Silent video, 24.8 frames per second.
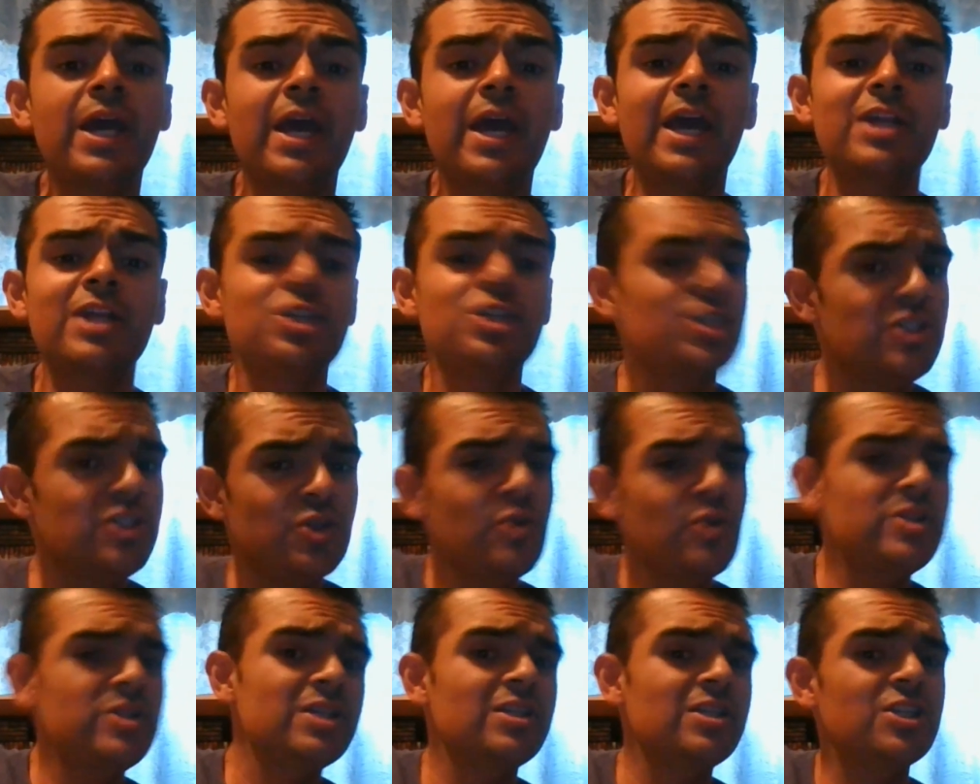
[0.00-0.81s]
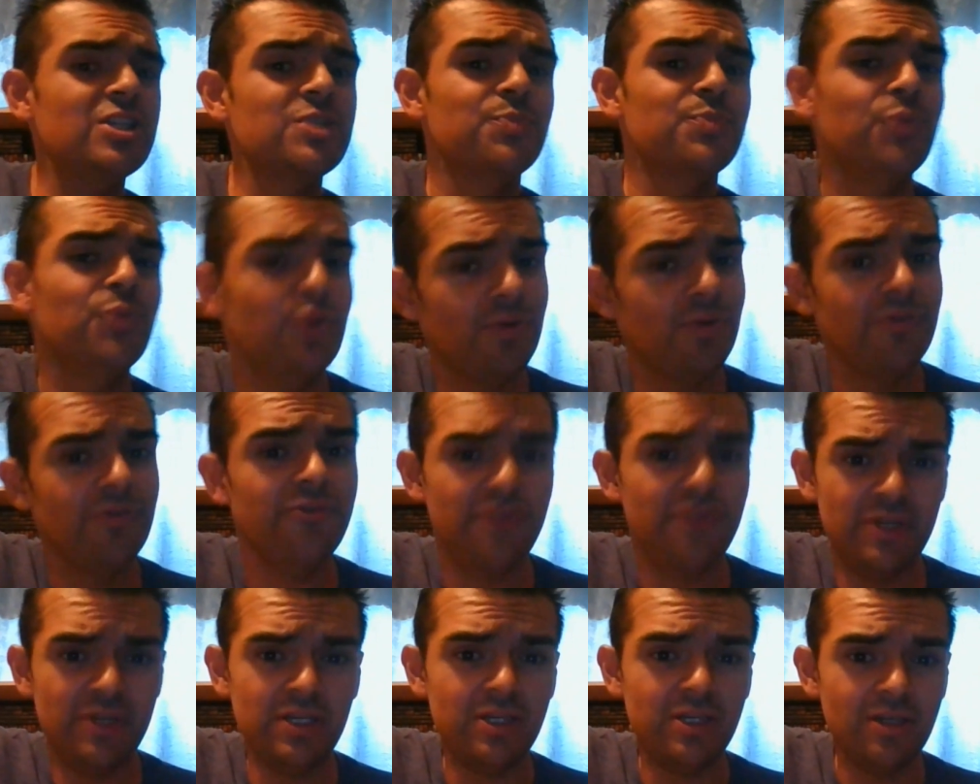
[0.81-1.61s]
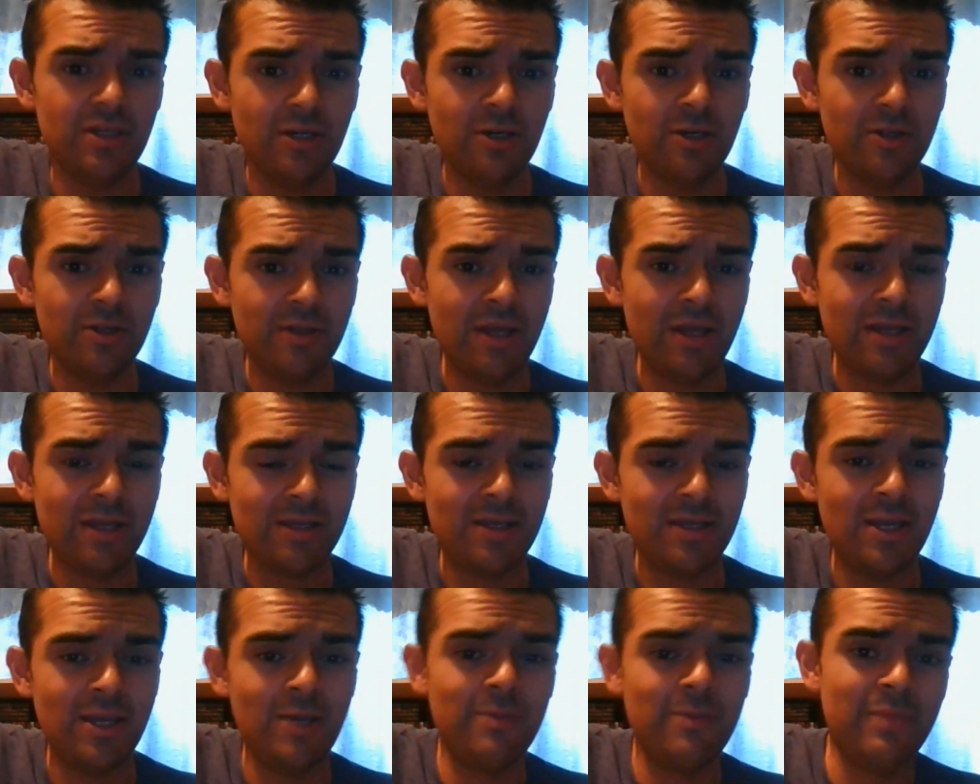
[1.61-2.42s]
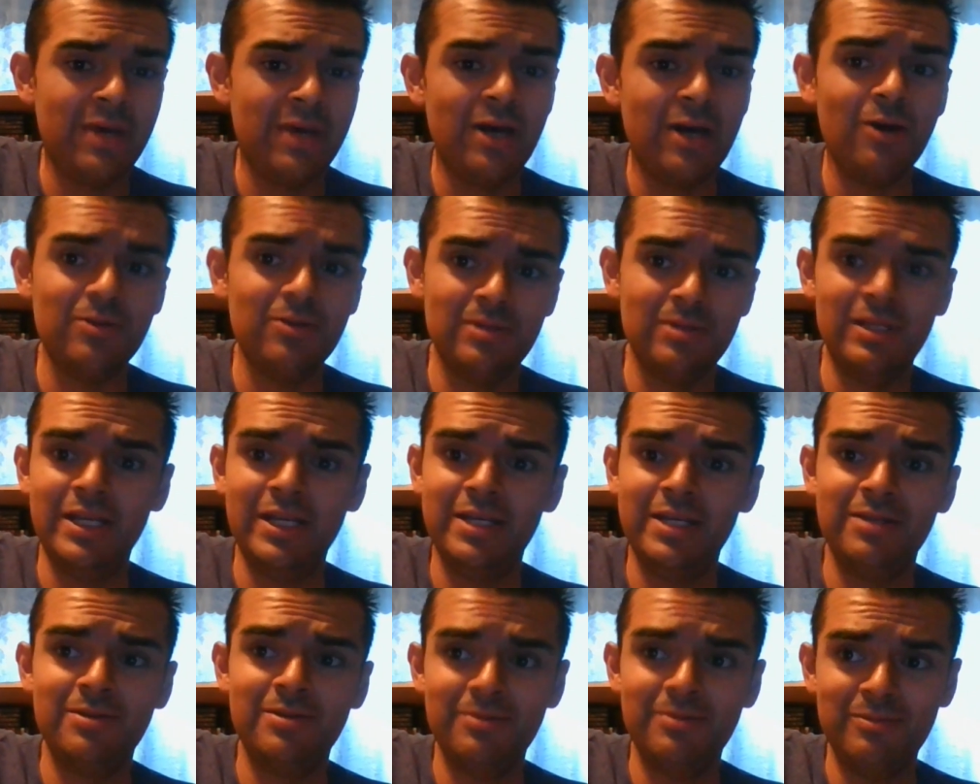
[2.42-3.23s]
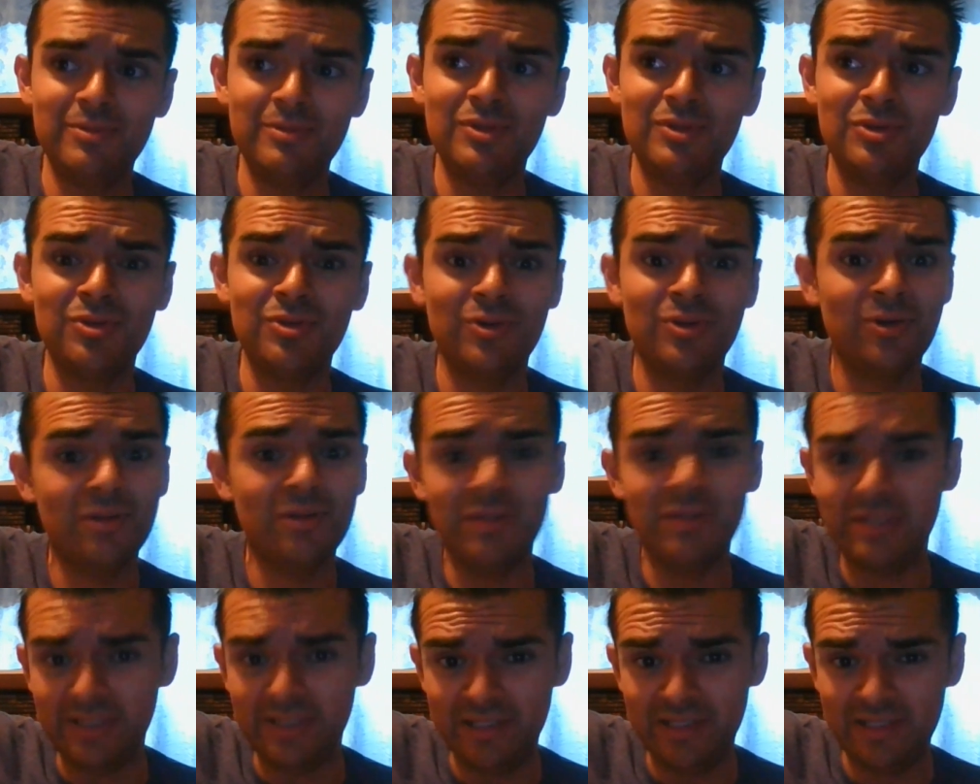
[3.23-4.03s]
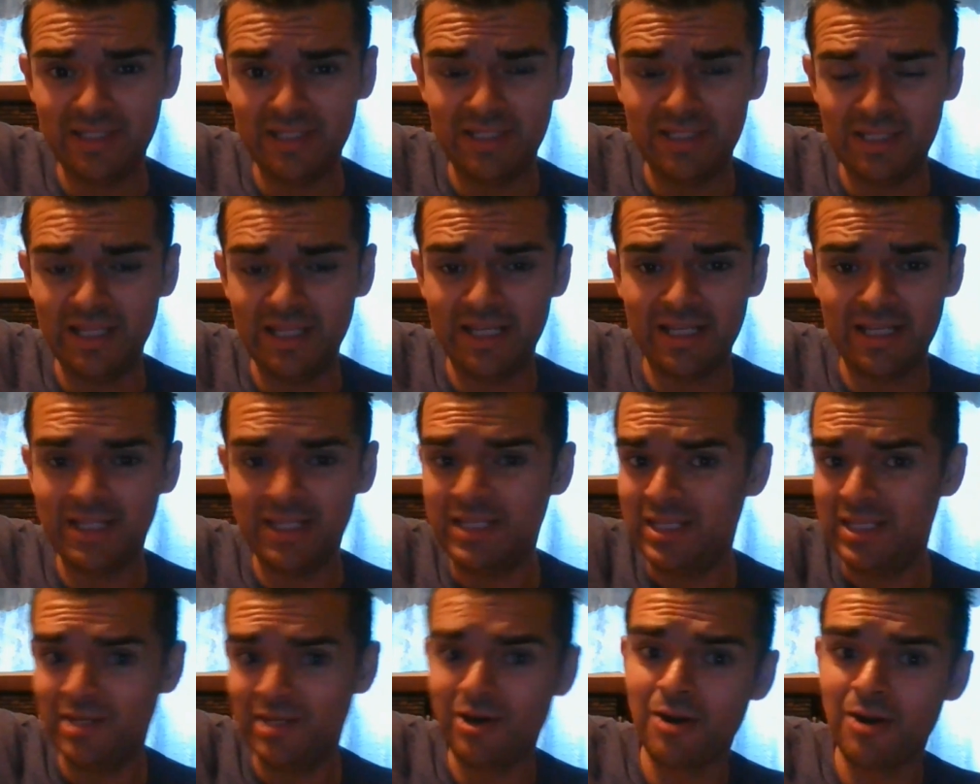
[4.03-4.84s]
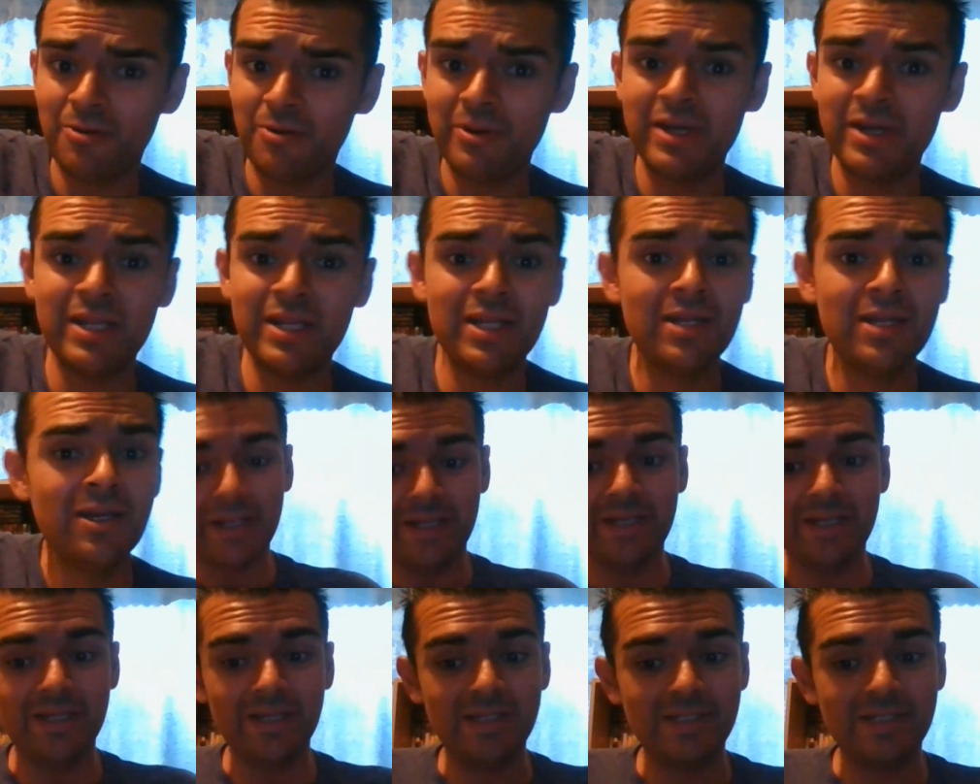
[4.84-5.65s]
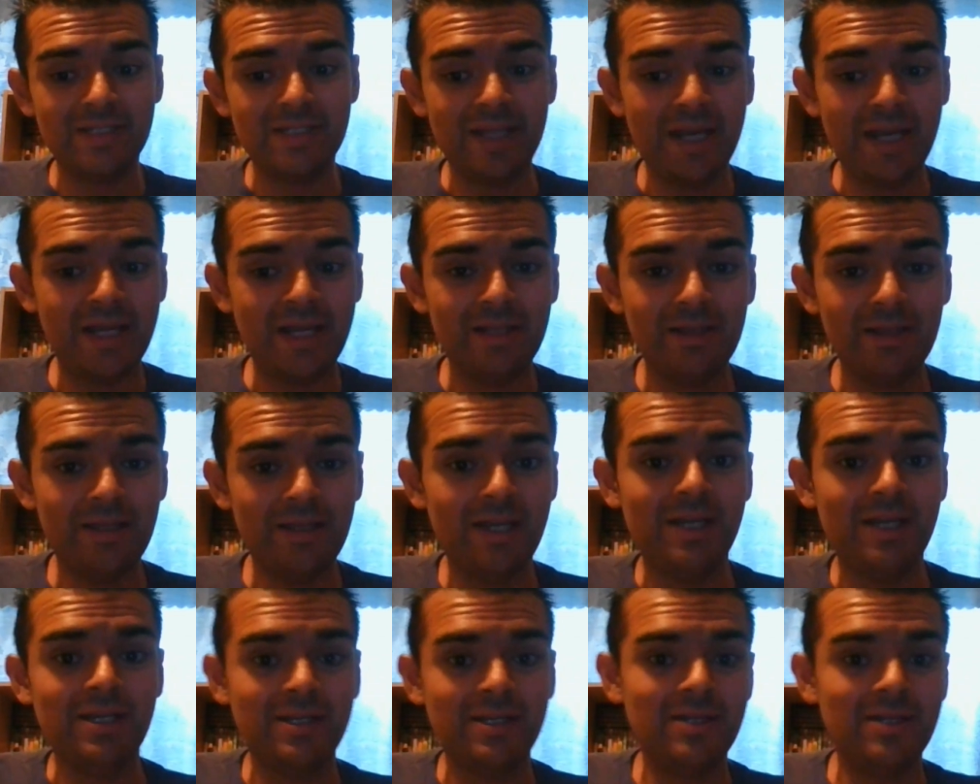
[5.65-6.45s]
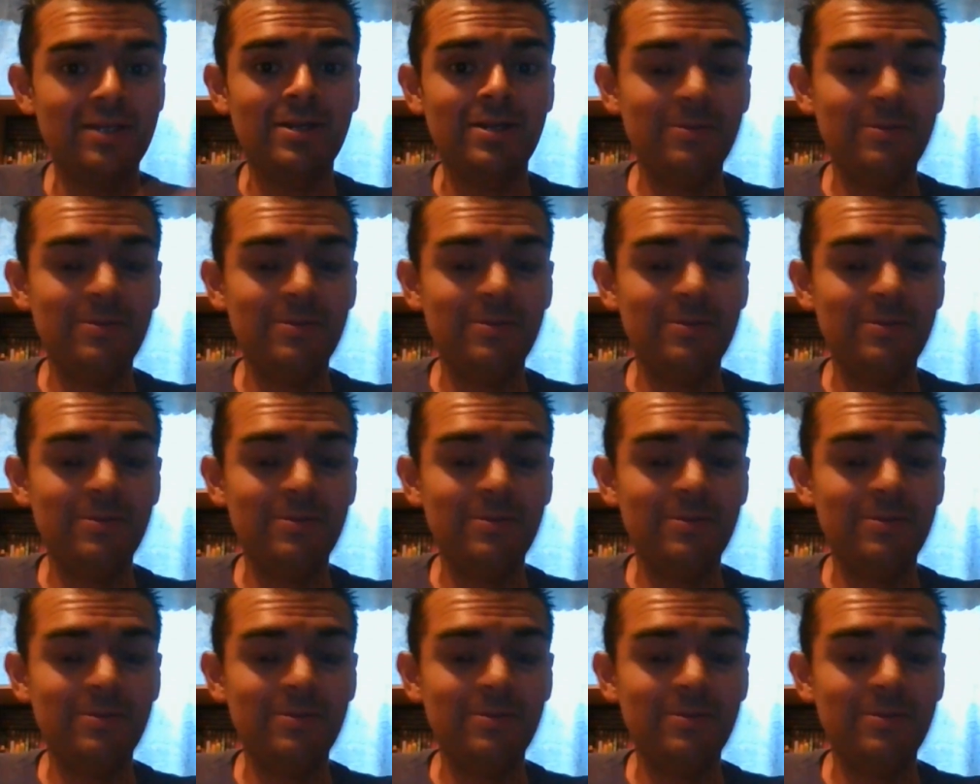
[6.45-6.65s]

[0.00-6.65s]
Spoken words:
And just using this movie that came out, like, you know, since like a year already, is that, like,